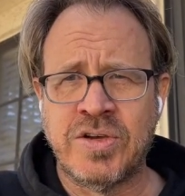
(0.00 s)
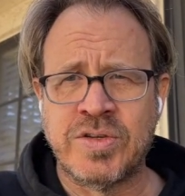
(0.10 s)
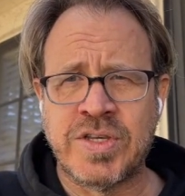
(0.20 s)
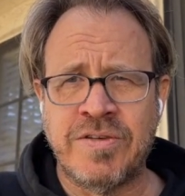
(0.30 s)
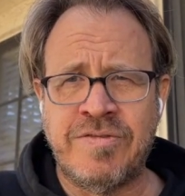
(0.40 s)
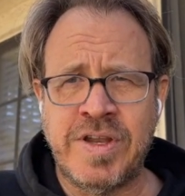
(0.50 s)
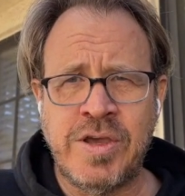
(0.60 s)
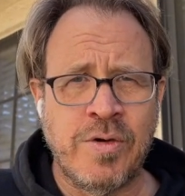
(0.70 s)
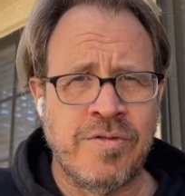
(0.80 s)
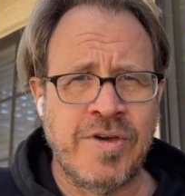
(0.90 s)
There's a
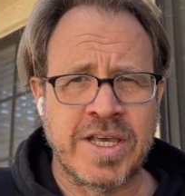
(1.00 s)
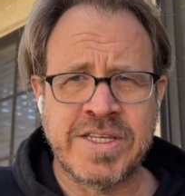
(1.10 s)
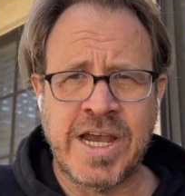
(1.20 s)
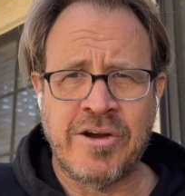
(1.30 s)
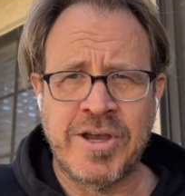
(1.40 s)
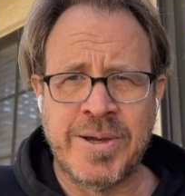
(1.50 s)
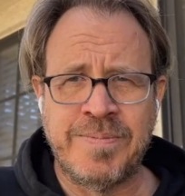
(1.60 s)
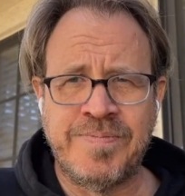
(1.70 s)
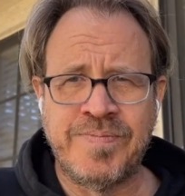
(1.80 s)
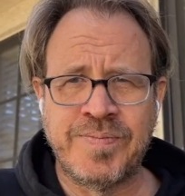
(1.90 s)
video effects
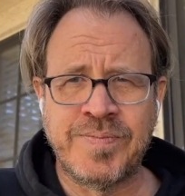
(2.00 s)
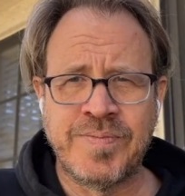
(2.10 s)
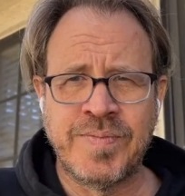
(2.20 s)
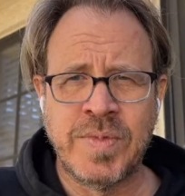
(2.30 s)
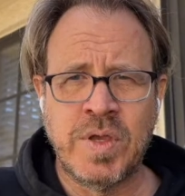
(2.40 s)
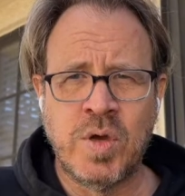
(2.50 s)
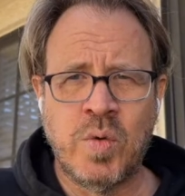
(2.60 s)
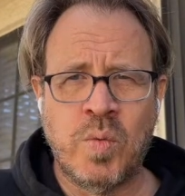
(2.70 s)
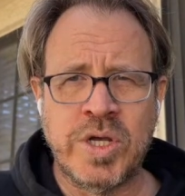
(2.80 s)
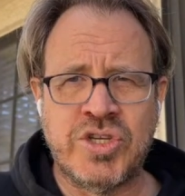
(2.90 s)
area.
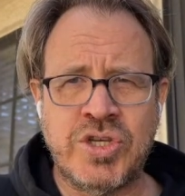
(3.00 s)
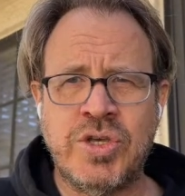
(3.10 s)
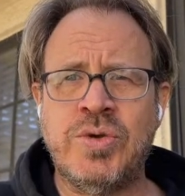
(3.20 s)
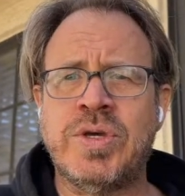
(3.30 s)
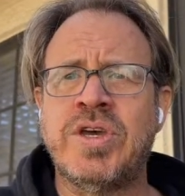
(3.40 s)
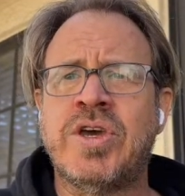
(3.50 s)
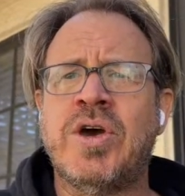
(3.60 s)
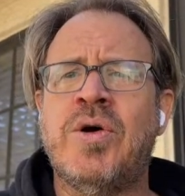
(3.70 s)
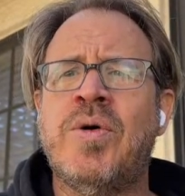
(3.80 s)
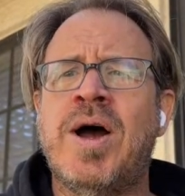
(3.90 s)
which you can
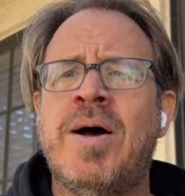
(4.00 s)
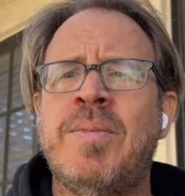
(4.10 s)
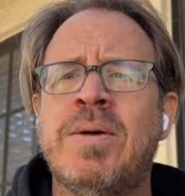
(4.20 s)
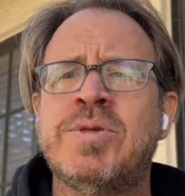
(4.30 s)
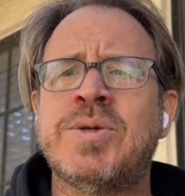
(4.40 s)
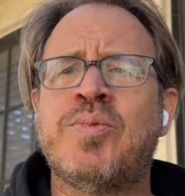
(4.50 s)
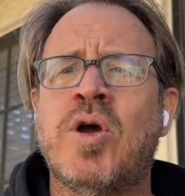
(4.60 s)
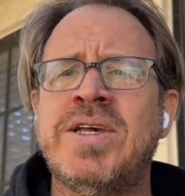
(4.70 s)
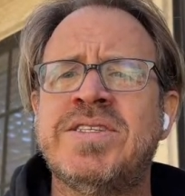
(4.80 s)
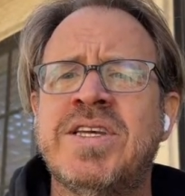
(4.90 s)
go. I'm
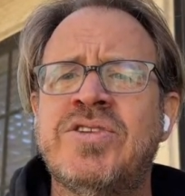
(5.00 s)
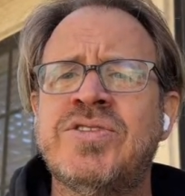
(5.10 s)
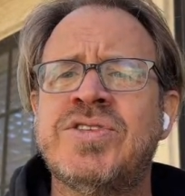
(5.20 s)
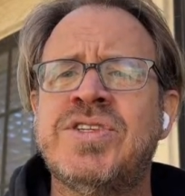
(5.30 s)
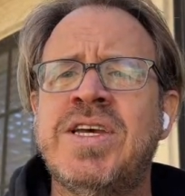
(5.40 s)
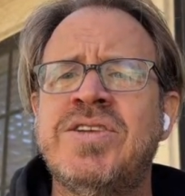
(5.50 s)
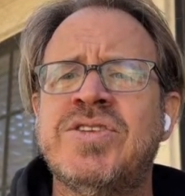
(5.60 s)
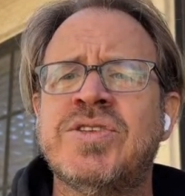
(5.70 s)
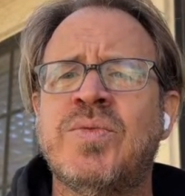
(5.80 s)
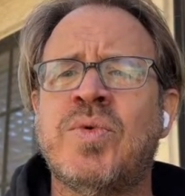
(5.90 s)
surprised Center
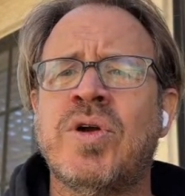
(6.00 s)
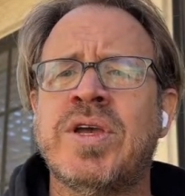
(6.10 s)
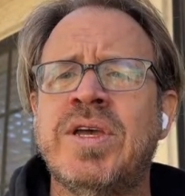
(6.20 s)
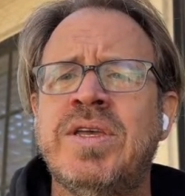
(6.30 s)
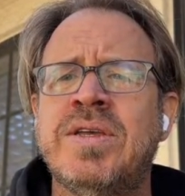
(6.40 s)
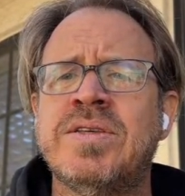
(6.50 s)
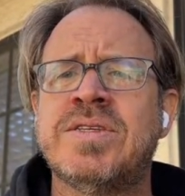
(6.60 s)
Stage isn't working.